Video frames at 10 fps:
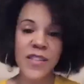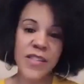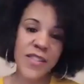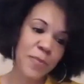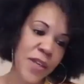
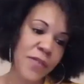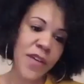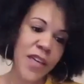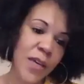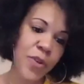there's something
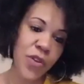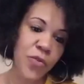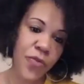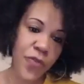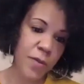keeping you
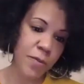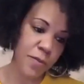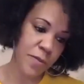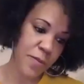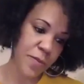
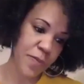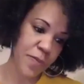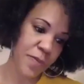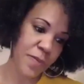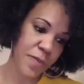from
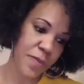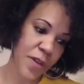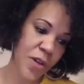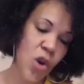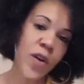
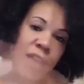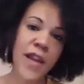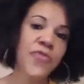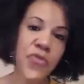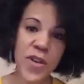going out
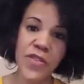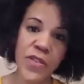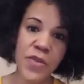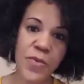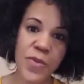of the friend
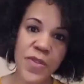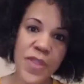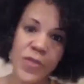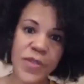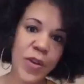zone.
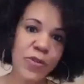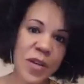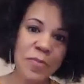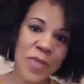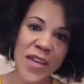There's there's
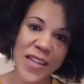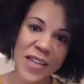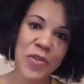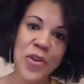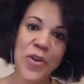something,
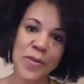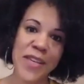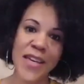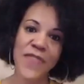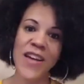you know what I'm
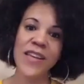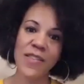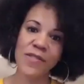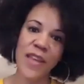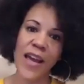saying? If I
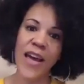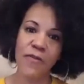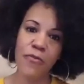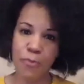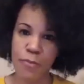like, I
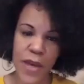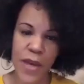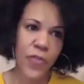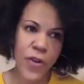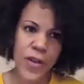have
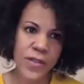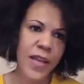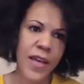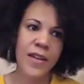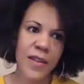male friends
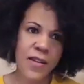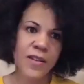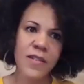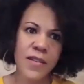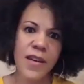that
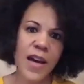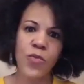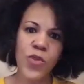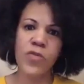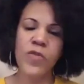I
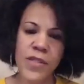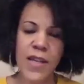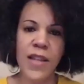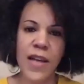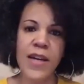wouldn't cross
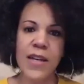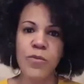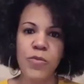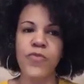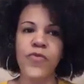that
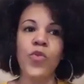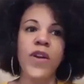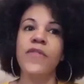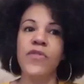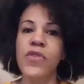line for mm-hmm.
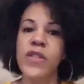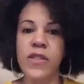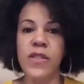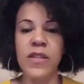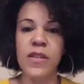whatever mm-hmm.
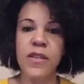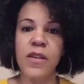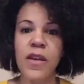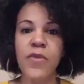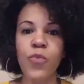reason.
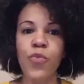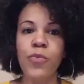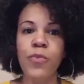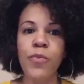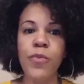It
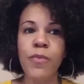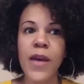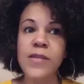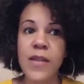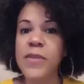
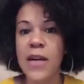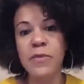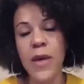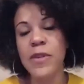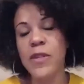and sometimes
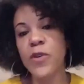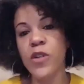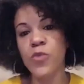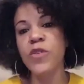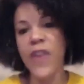maybe it's
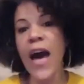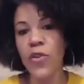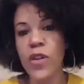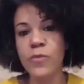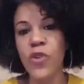because we
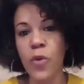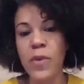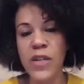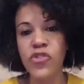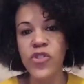value them so
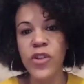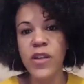much